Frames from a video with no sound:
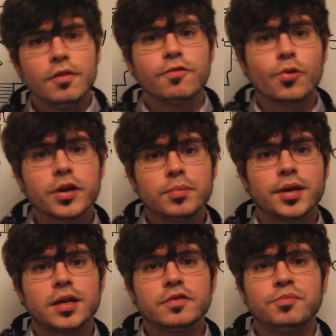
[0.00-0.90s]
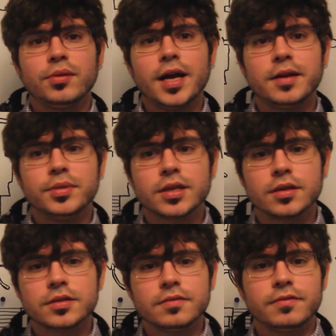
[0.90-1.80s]
for competitive play
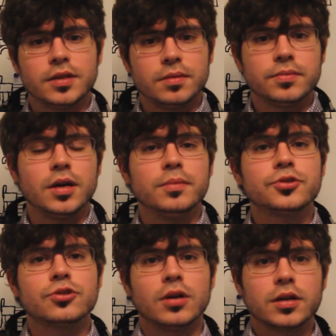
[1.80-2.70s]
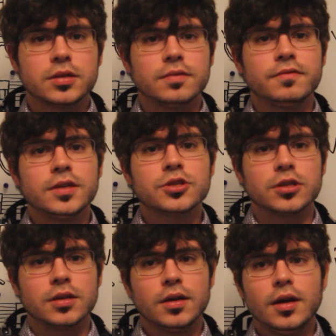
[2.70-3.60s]
because of the obstructive
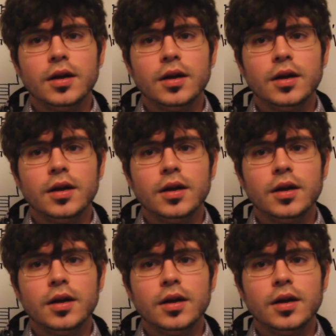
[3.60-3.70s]
vision.